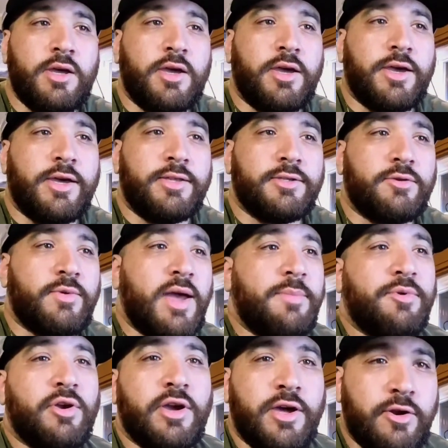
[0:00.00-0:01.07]
and to wrap
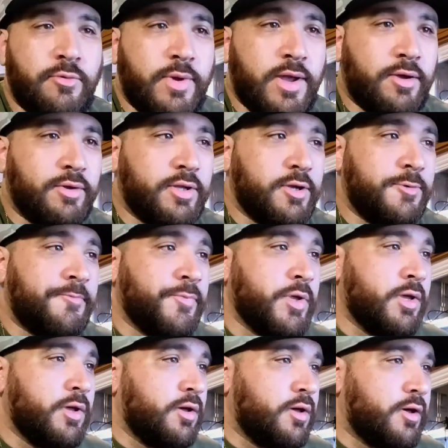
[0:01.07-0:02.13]
your head around it.
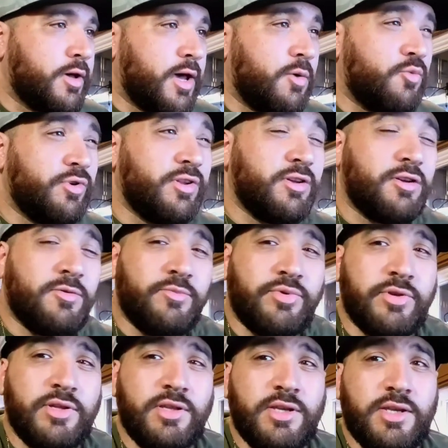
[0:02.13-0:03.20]
I wouldn't
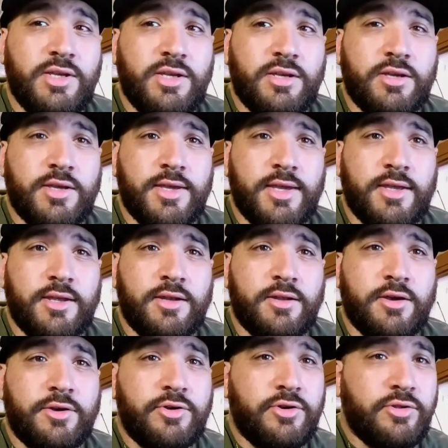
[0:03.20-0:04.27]
completely and
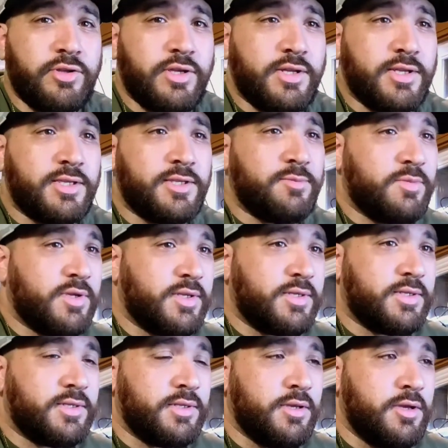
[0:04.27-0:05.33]
utterly
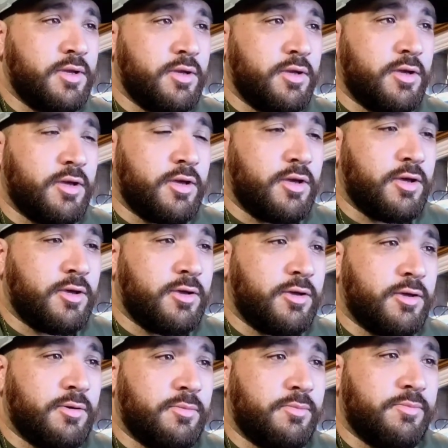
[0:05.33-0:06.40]
dismiss
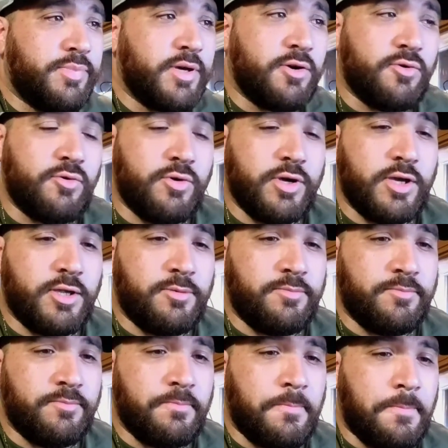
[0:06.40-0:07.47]

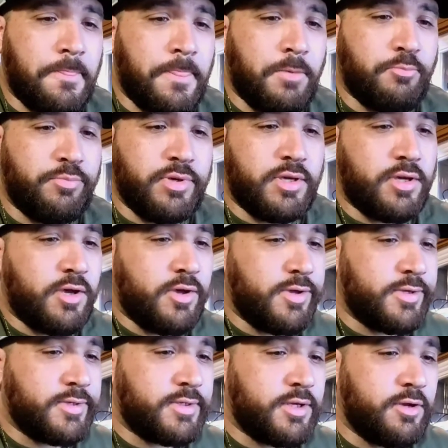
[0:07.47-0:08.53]
Bitcoin
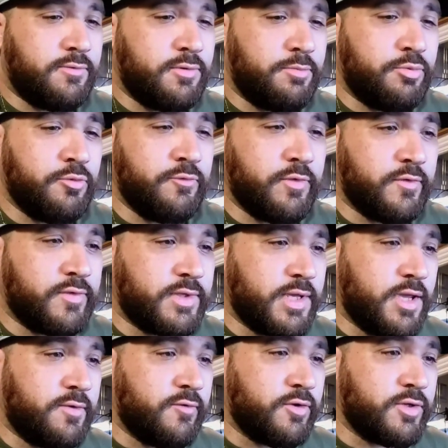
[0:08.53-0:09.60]
because of the proof of
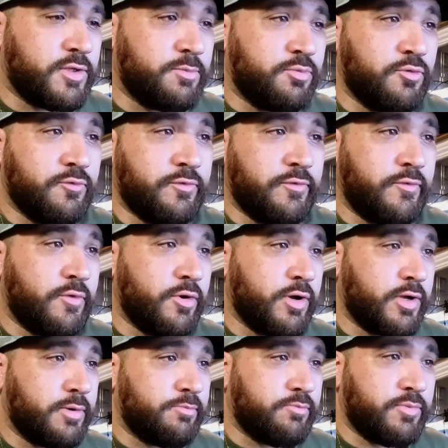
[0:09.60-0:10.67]
stake versus proof of
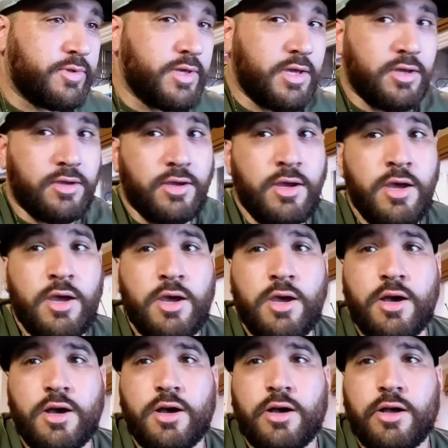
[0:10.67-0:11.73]
work thing.
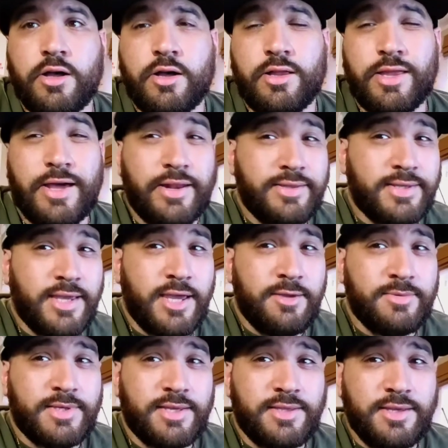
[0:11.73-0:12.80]
A lot of
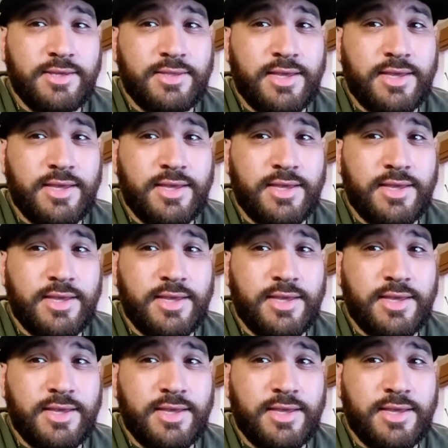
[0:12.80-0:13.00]
times, I think